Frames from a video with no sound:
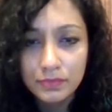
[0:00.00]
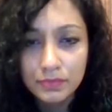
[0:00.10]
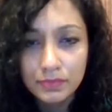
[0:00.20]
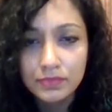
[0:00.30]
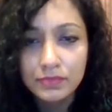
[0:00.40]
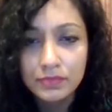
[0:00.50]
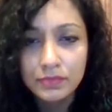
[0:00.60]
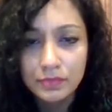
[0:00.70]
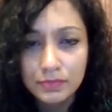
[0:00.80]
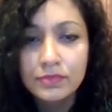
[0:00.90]

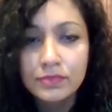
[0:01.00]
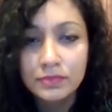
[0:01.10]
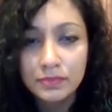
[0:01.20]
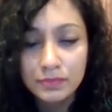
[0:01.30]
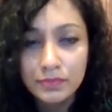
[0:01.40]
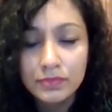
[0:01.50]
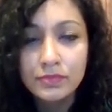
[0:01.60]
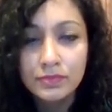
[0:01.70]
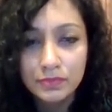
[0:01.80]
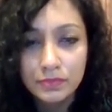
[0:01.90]

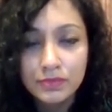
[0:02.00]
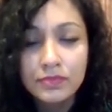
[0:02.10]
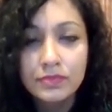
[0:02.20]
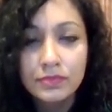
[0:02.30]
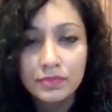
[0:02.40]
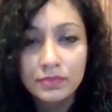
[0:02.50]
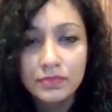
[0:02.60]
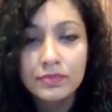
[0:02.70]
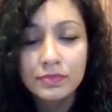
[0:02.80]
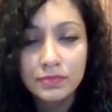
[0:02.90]

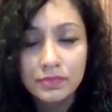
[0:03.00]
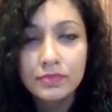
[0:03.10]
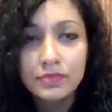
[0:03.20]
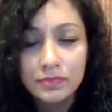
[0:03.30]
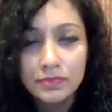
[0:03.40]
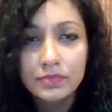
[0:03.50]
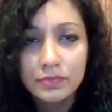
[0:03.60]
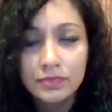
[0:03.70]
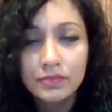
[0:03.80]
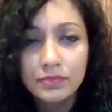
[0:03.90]

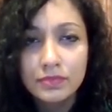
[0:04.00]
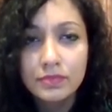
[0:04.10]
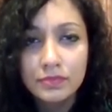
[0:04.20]
[no speech]